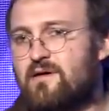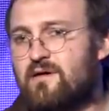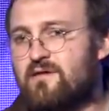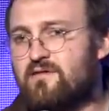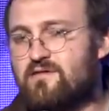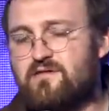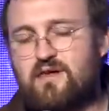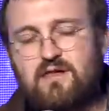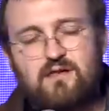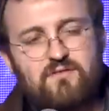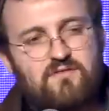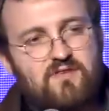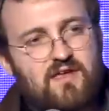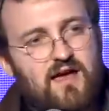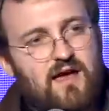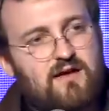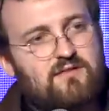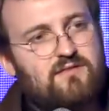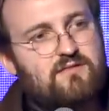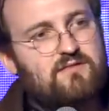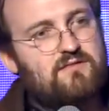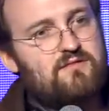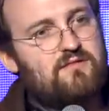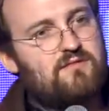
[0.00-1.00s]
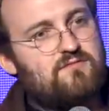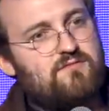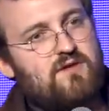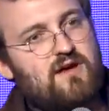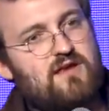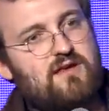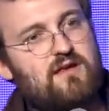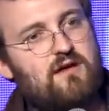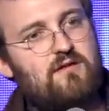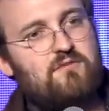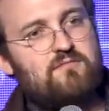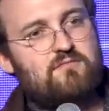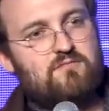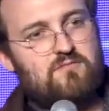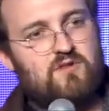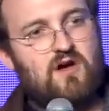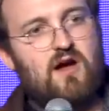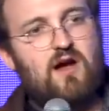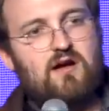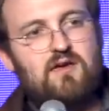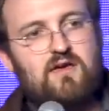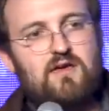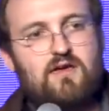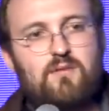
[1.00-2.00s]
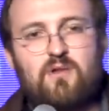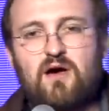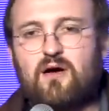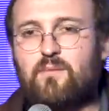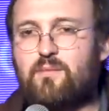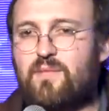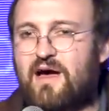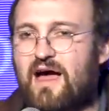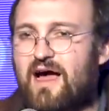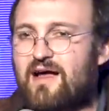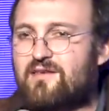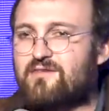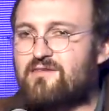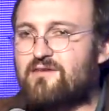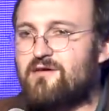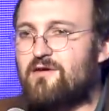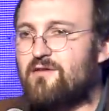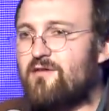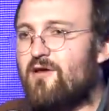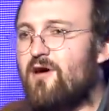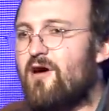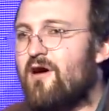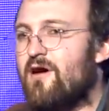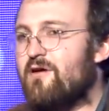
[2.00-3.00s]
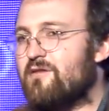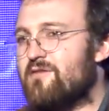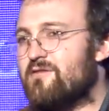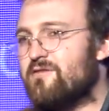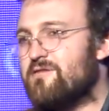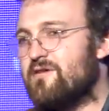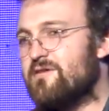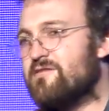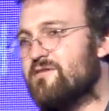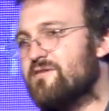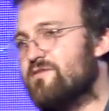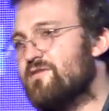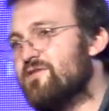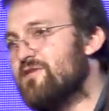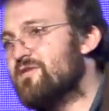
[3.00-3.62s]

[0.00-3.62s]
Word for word: State of Texas is right now talking about passing a law that says if